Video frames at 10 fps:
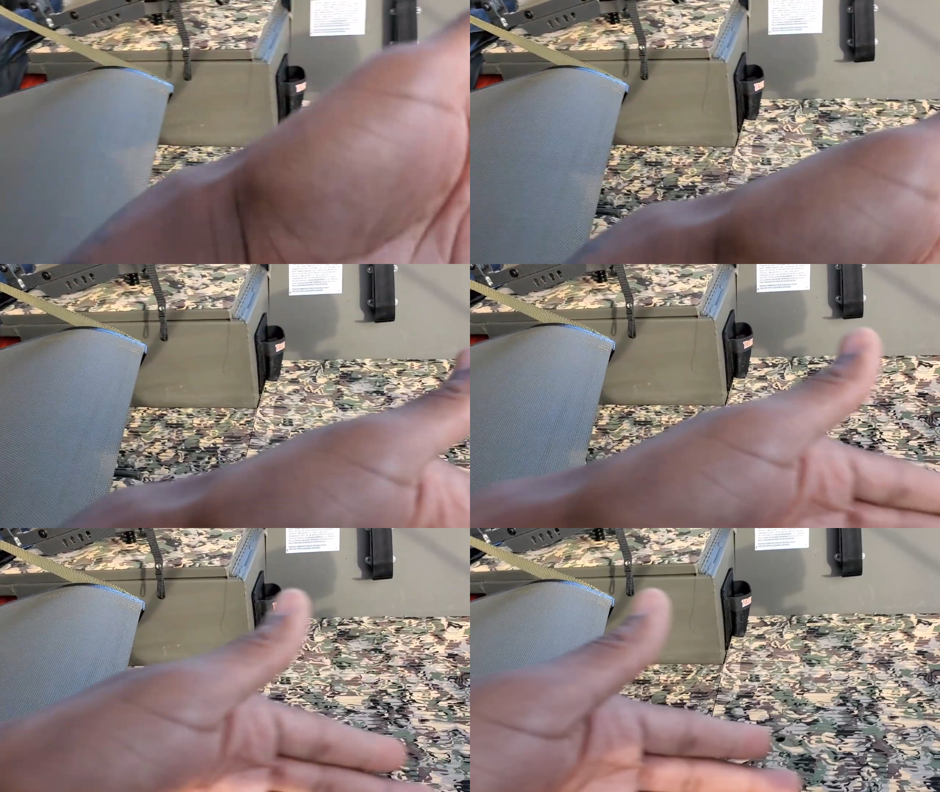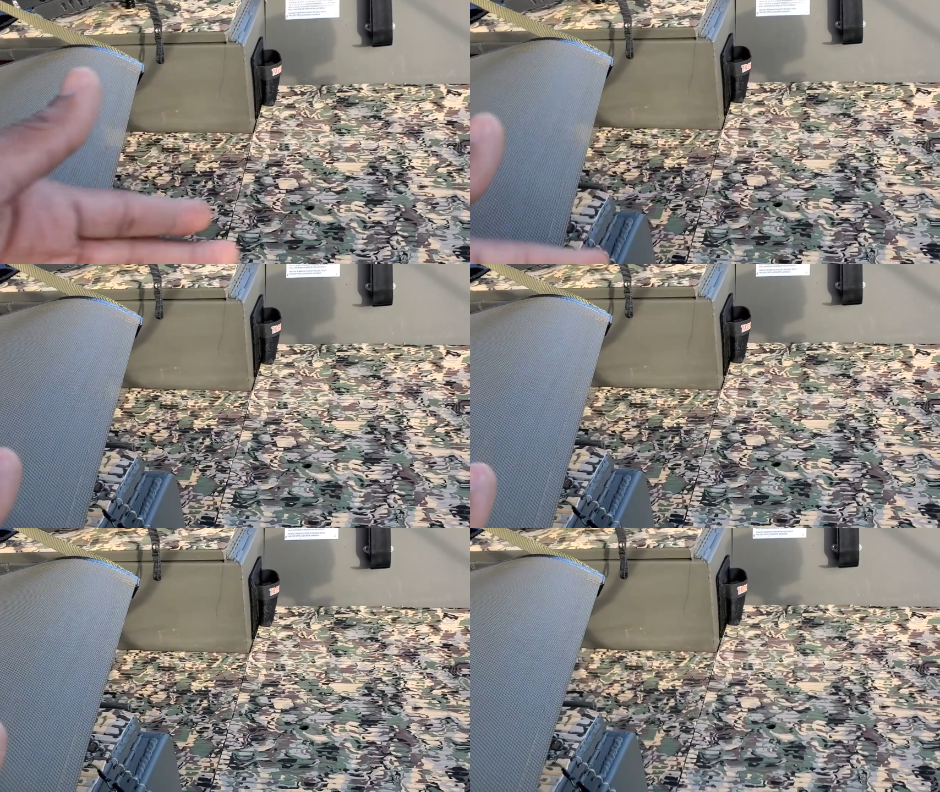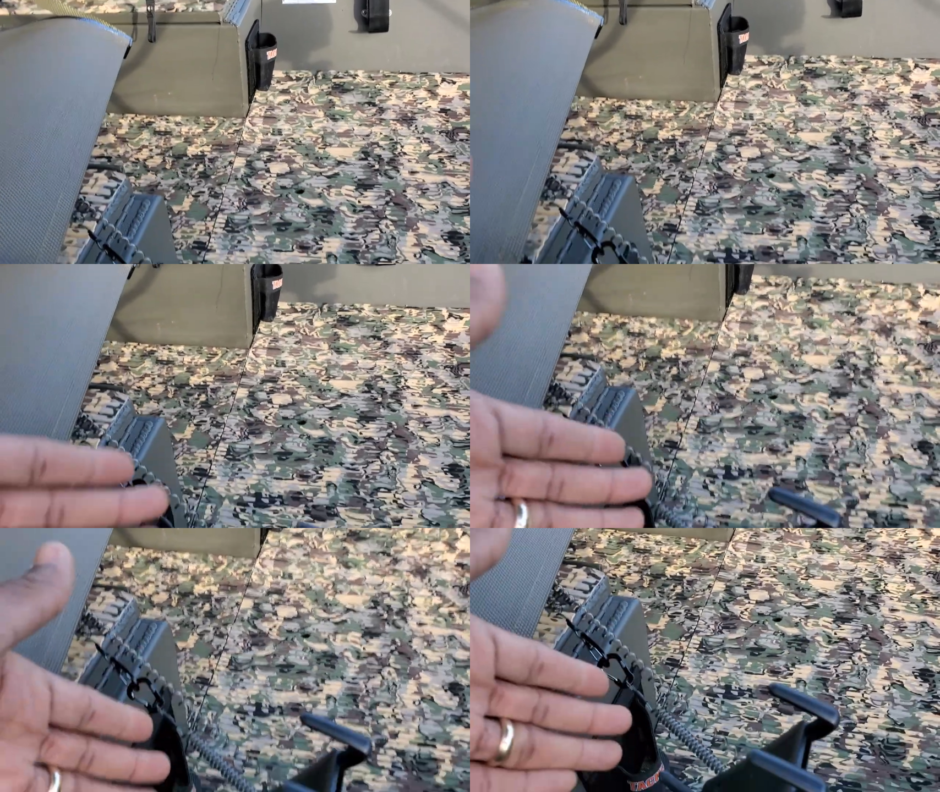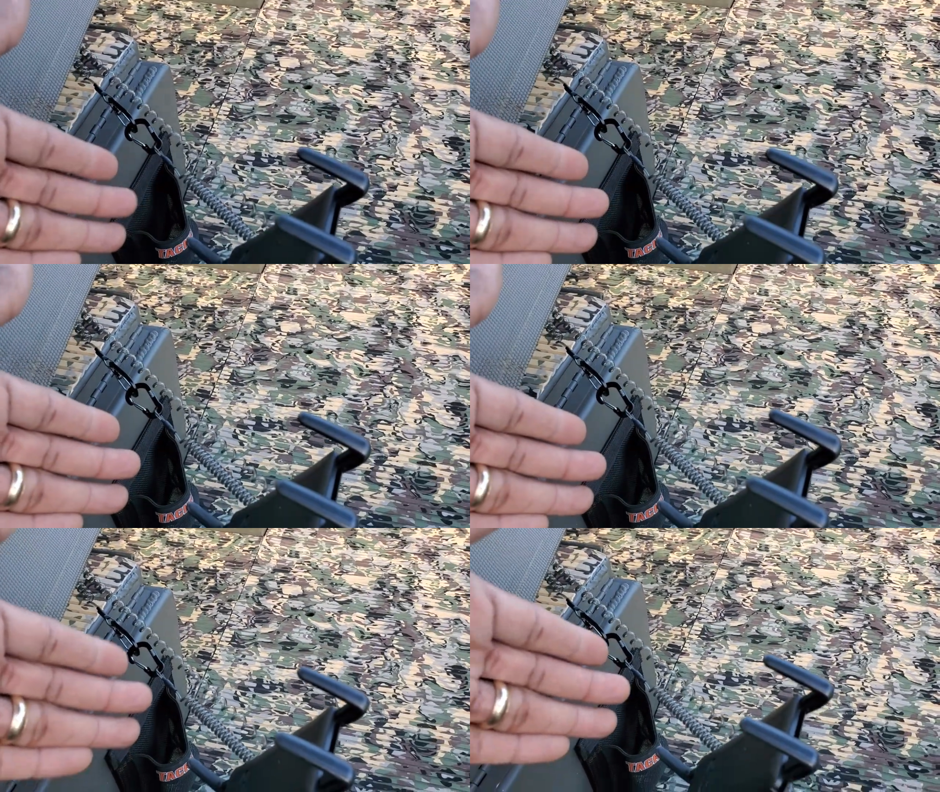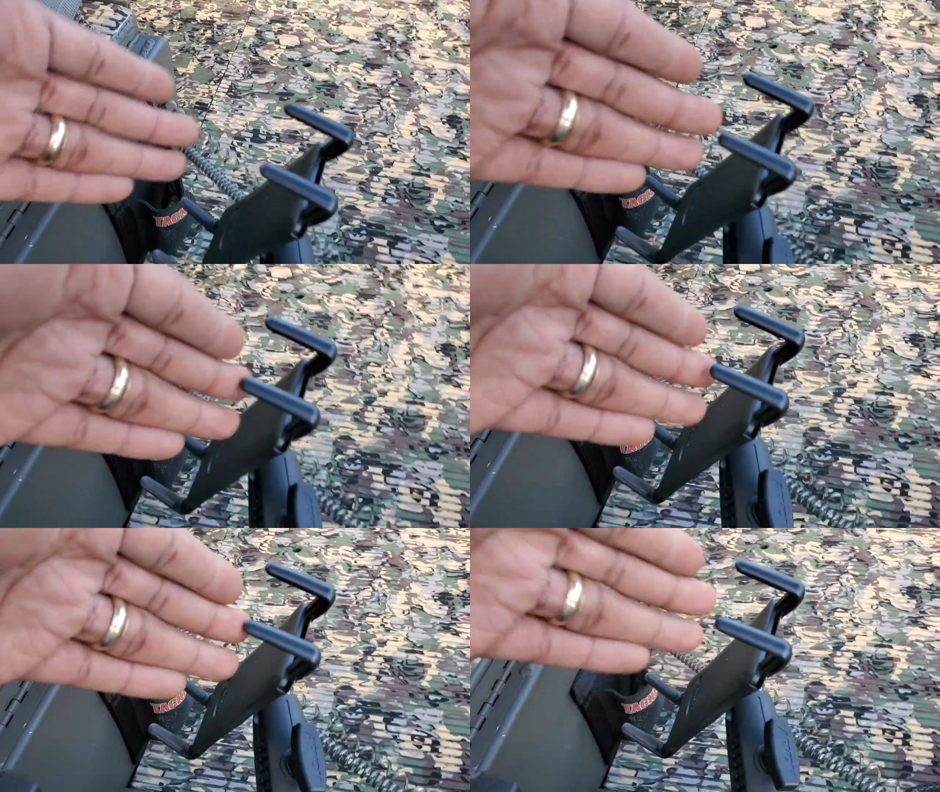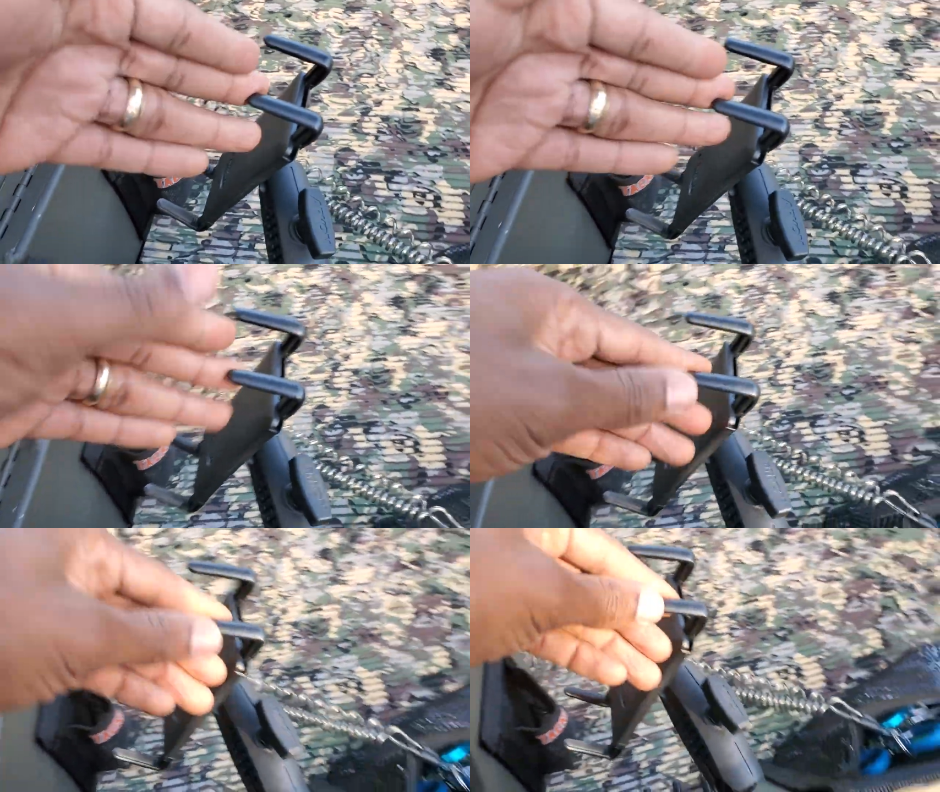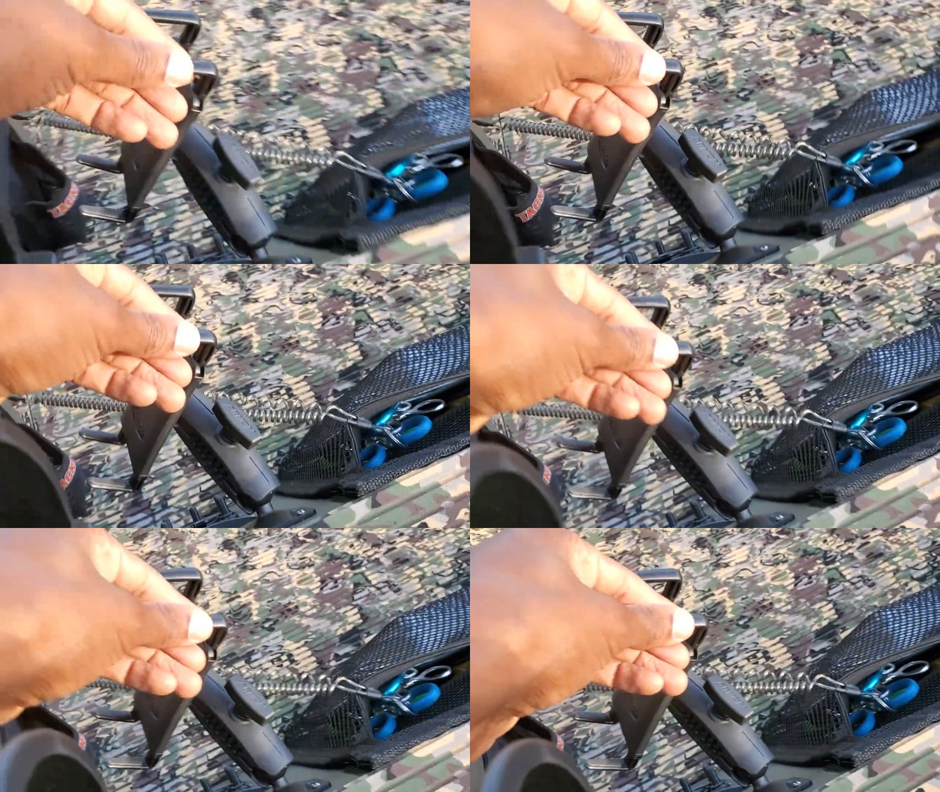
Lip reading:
Nobody's mouth can be seen.